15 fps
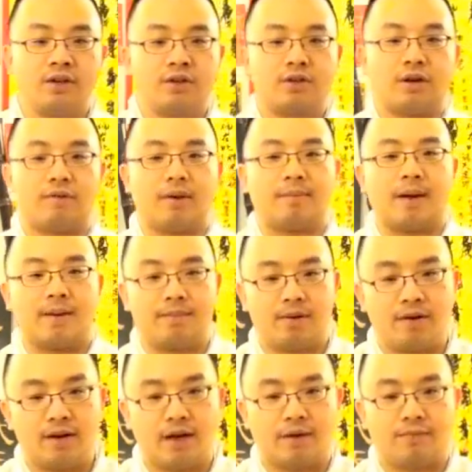So
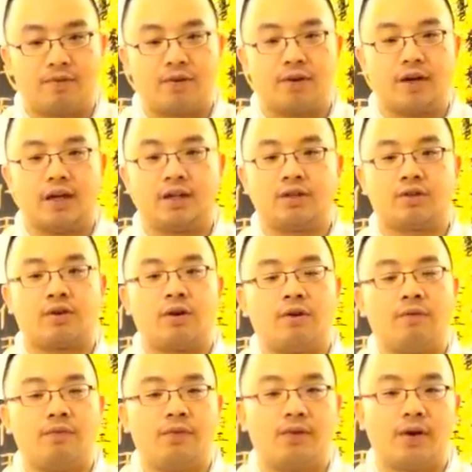remember, if you're into
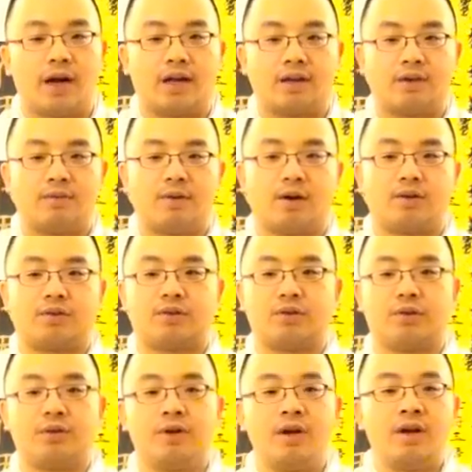Kung Fu and you want
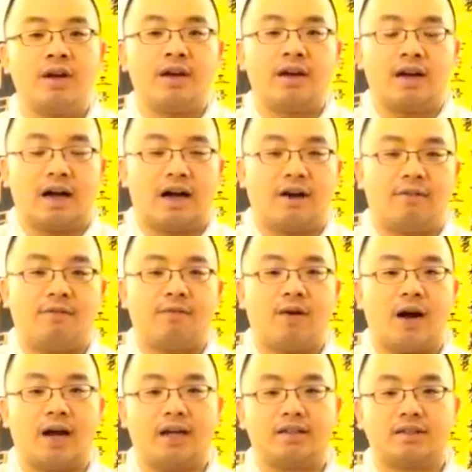to
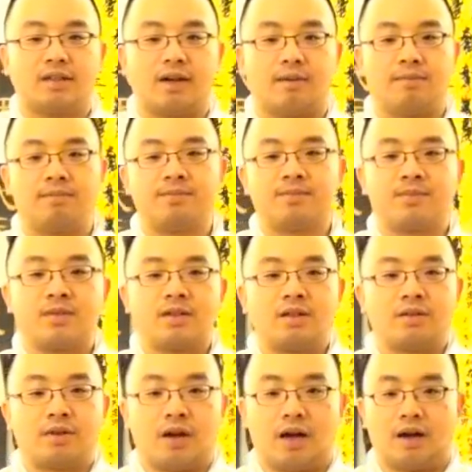find some
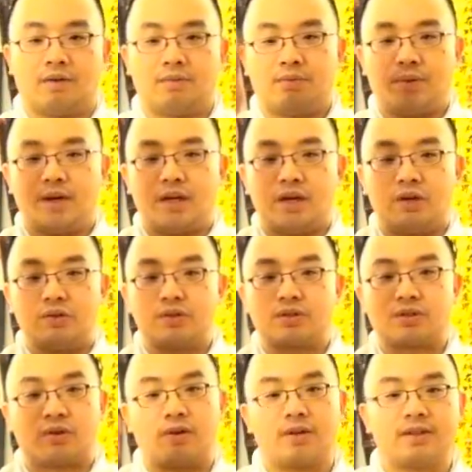real
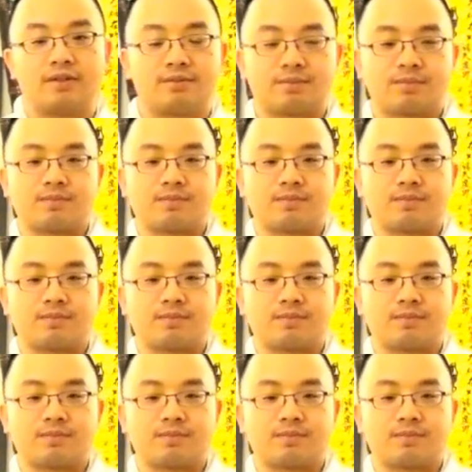swords,